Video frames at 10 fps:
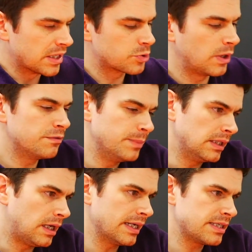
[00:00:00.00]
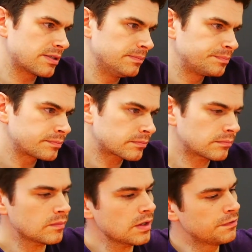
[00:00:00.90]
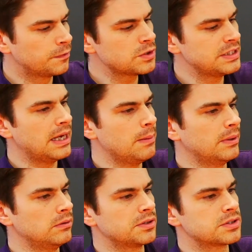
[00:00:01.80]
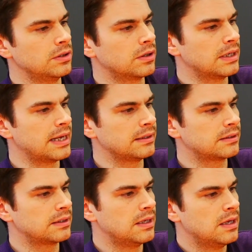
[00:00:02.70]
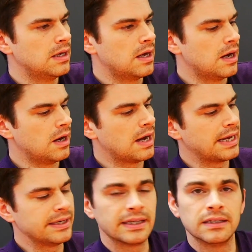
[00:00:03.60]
12 mil height, 48 mil lug to lug length, uh, and